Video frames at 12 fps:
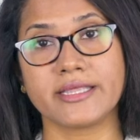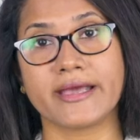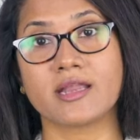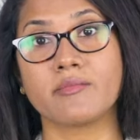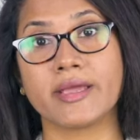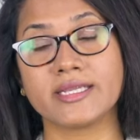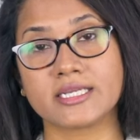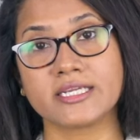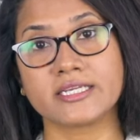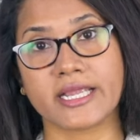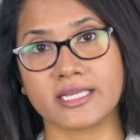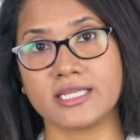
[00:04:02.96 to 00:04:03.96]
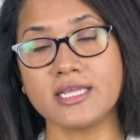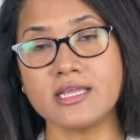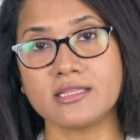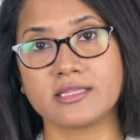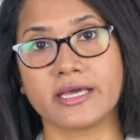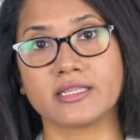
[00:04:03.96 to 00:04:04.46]
They are mentally ready
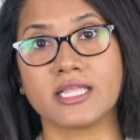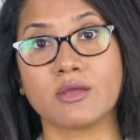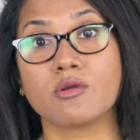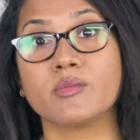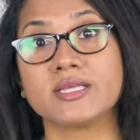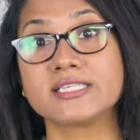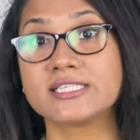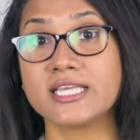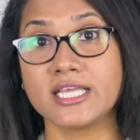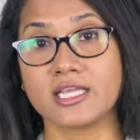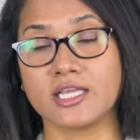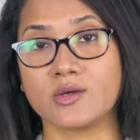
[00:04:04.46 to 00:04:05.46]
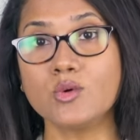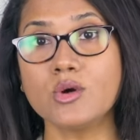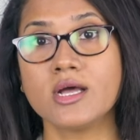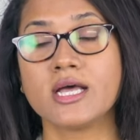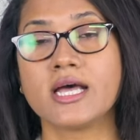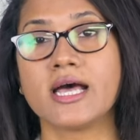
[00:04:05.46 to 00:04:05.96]
that they will be seeing
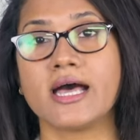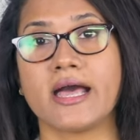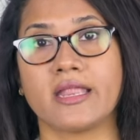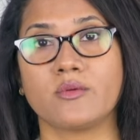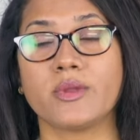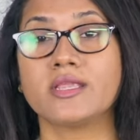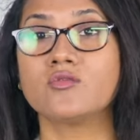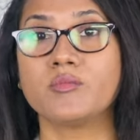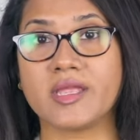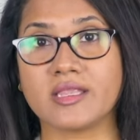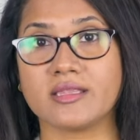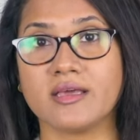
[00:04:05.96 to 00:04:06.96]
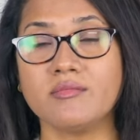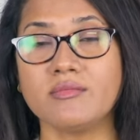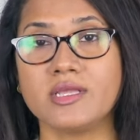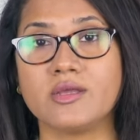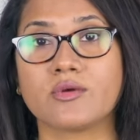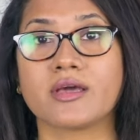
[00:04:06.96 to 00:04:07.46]
you, and when you meet
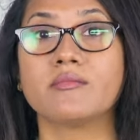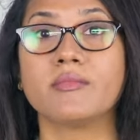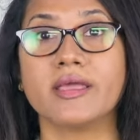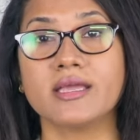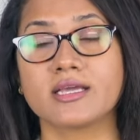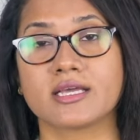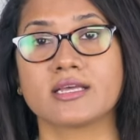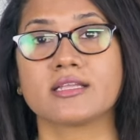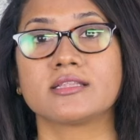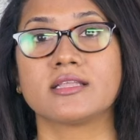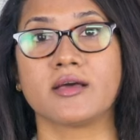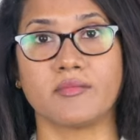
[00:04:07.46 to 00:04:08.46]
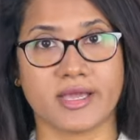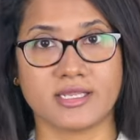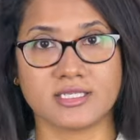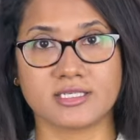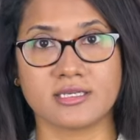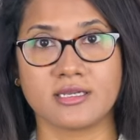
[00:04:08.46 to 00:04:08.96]
them, you can make the
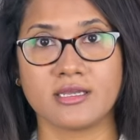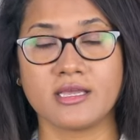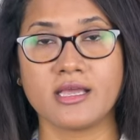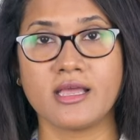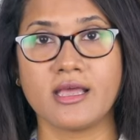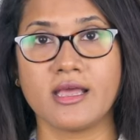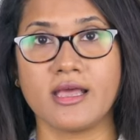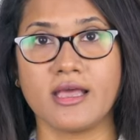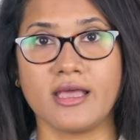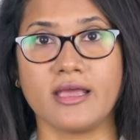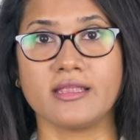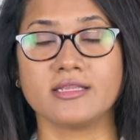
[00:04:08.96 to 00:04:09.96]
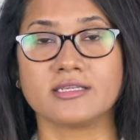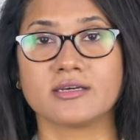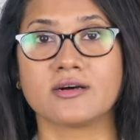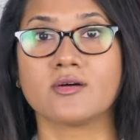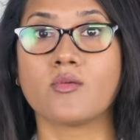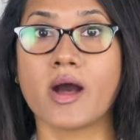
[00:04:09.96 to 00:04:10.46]
amend. And
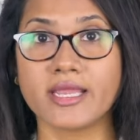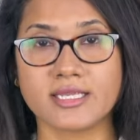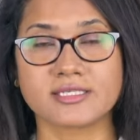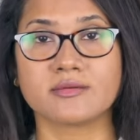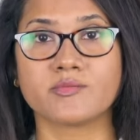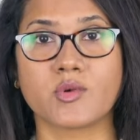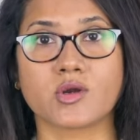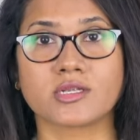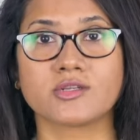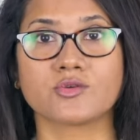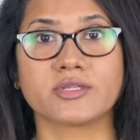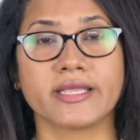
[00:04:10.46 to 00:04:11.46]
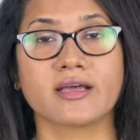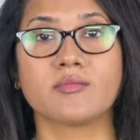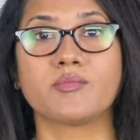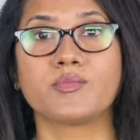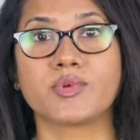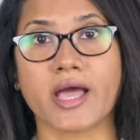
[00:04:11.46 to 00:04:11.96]
why it is important to take
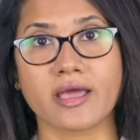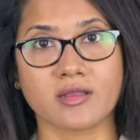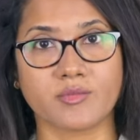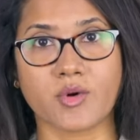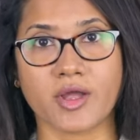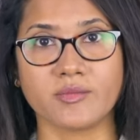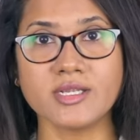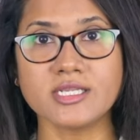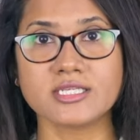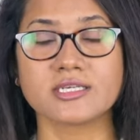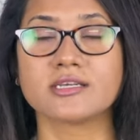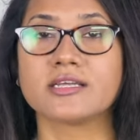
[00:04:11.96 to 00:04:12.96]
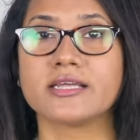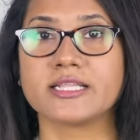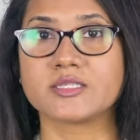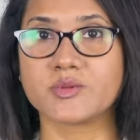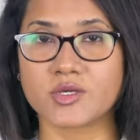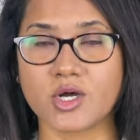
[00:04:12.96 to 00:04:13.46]
a prior appointment
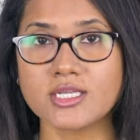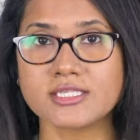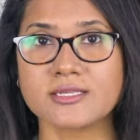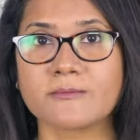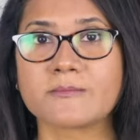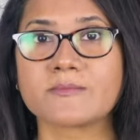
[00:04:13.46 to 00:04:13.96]
is because